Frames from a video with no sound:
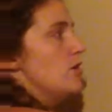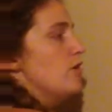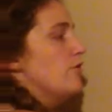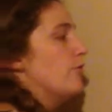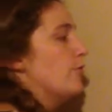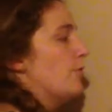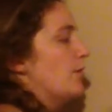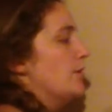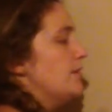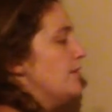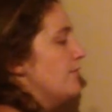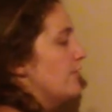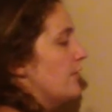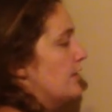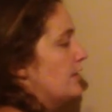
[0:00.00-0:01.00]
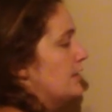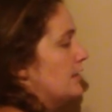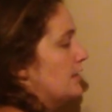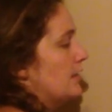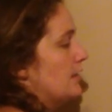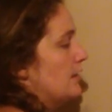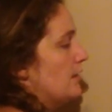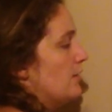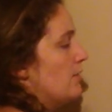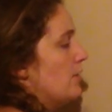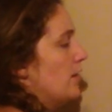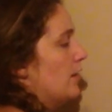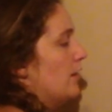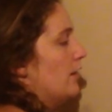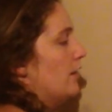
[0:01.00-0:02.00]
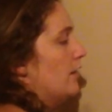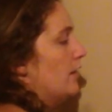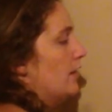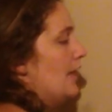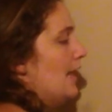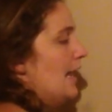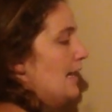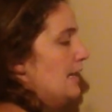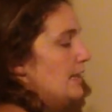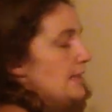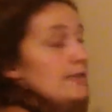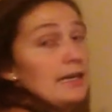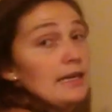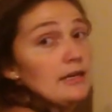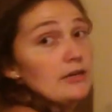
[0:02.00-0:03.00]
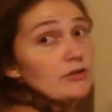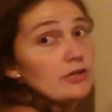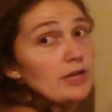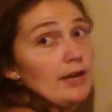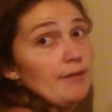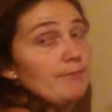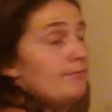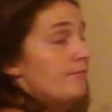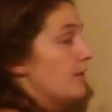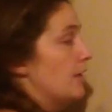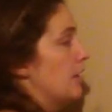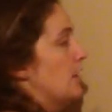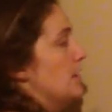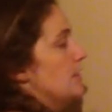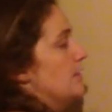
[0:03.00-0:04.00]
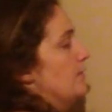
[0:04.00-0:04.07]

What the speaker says: know from our difference that we are adding 10 each time. So